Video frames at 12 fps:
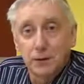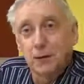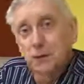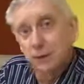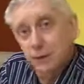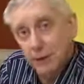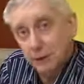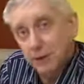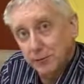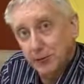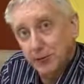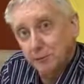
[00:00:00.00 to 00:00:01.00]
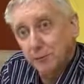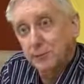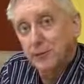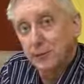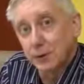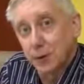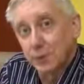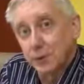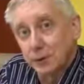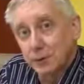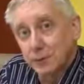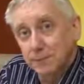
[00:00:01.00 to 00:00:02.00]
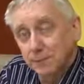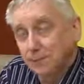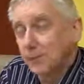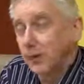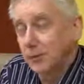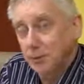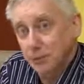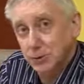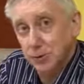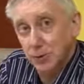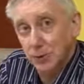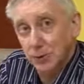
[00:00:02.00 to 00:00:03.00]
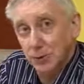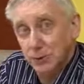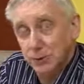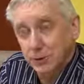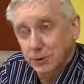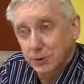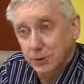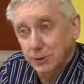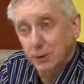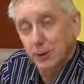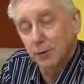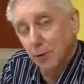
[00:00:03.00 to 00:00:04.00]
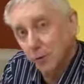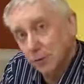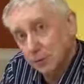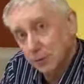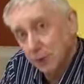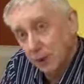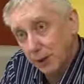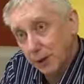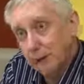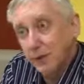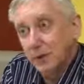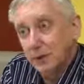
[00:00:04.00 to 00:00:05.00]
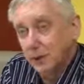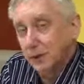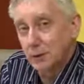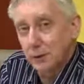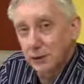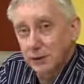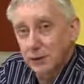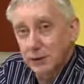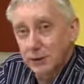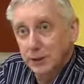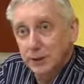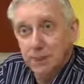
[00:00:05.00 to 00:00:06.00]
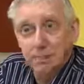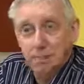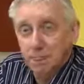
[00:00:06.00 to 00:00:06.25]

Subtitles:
You then develop the options and you score the options up. And on screen you will see